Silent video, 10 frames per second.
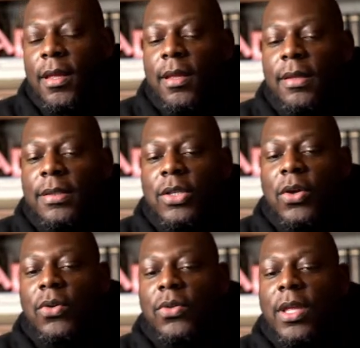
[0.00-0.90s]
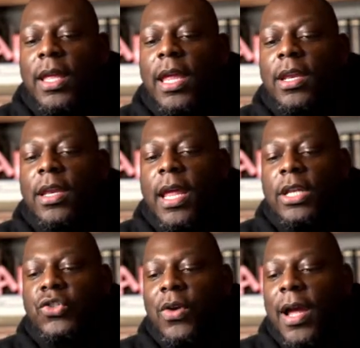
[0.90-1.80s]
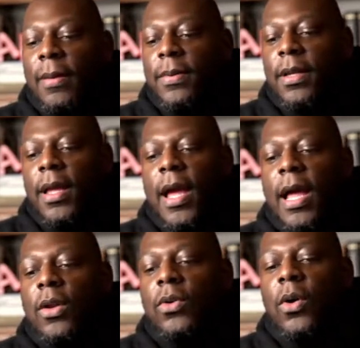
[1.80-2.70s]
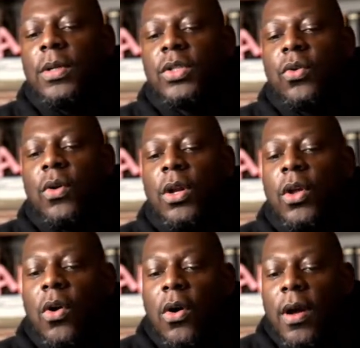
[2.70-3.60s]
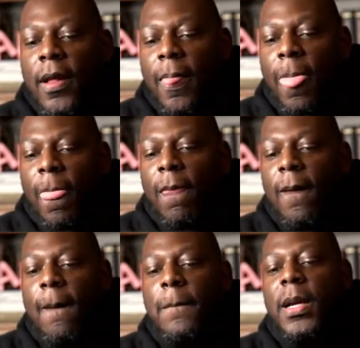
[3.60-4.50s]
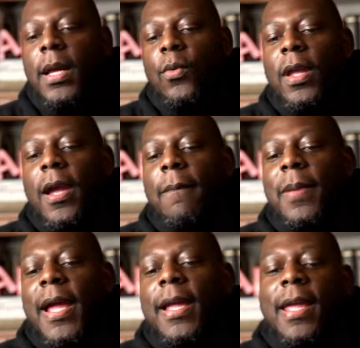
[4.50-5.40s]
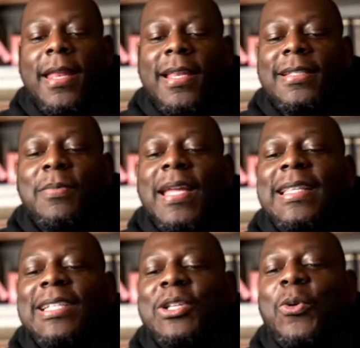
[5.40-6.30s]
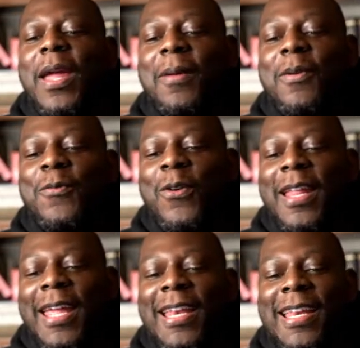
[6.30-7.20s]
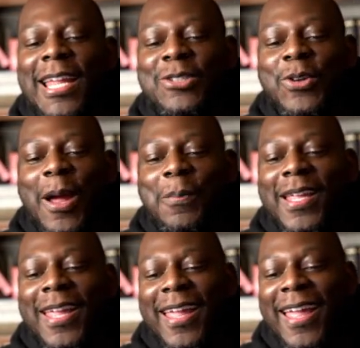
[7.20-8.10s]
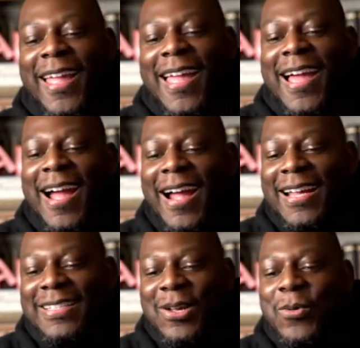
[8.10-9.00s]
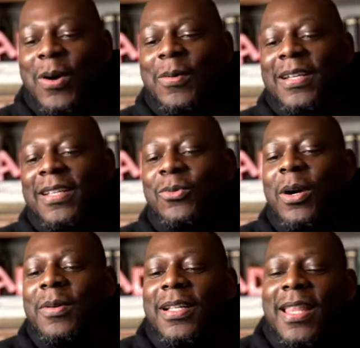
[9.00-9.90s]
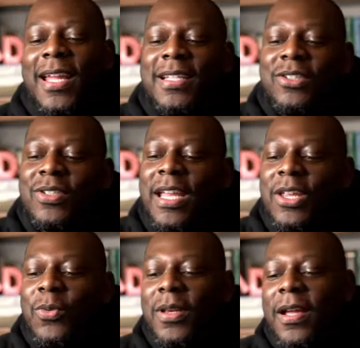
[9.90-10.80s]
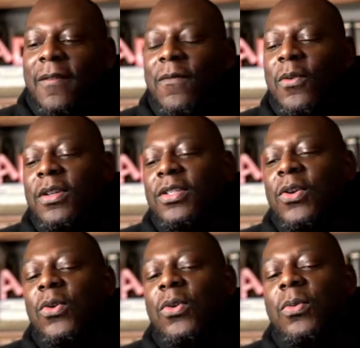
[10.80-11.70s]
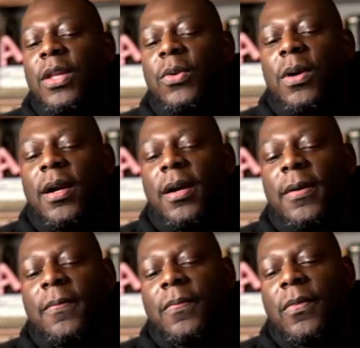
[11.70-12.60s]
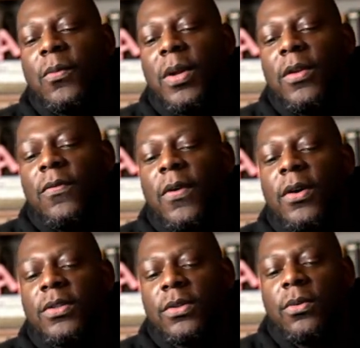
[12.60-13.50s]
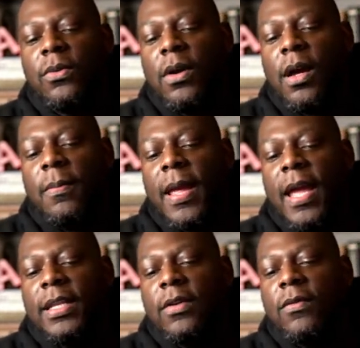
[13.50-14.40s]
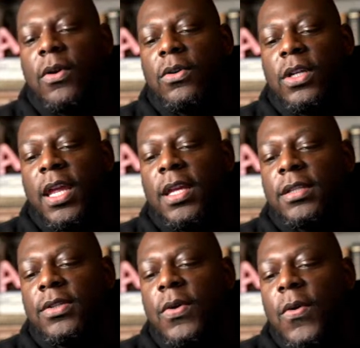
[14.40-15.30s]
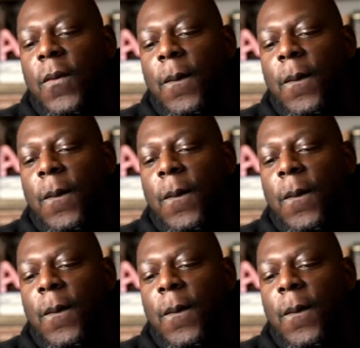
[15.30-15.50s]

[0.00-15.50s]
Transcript: So the internet dropped. I don't know what's going on, but we are back, and let's make this quick before the internet drop again. All right. So what were the things you said you were looking for at school when you first had to enroll your kids in school?